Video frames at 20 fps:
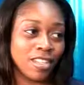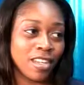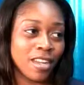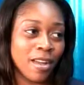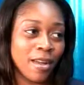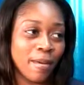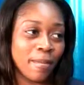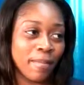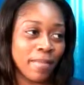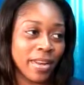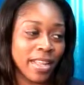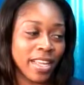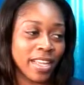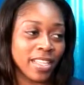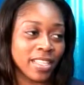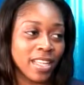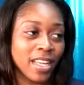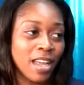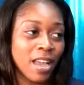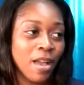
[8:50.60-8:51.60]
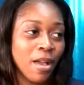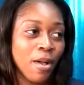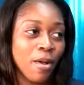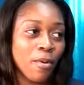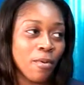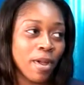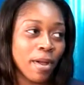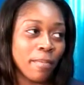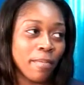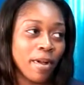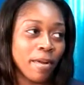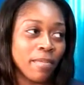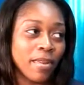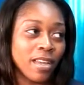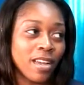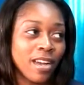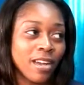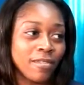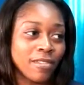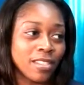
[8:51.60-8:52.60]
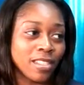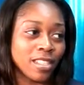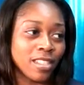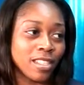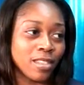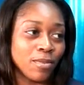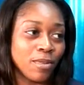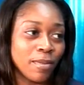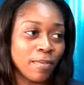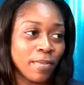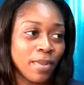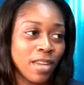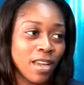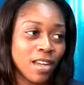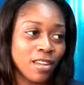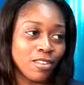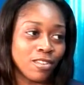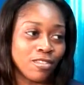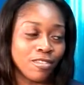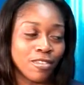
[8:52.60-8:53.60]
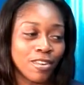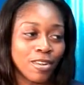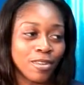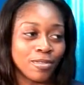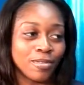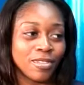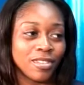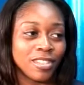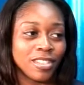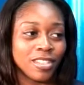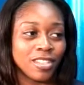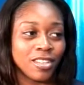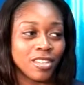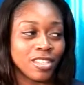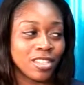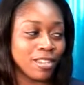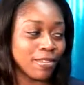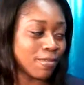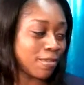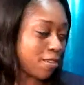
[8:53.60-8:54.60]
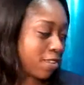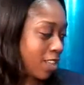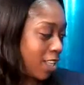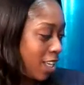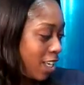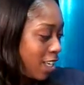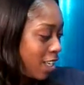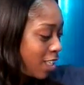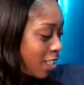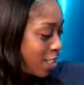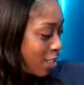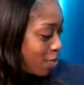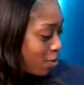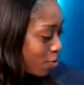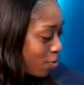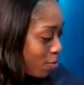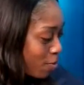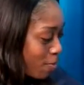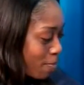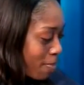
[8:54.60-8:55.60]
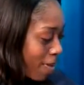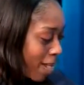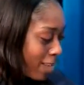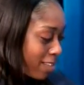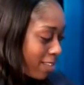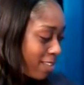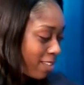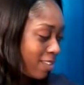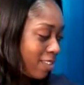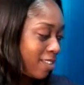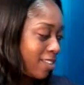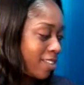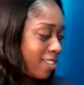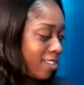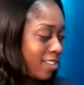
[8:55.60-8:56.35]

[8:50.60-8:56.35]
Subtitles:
Complex, where public officers will be on the ground searching for these 2 bottles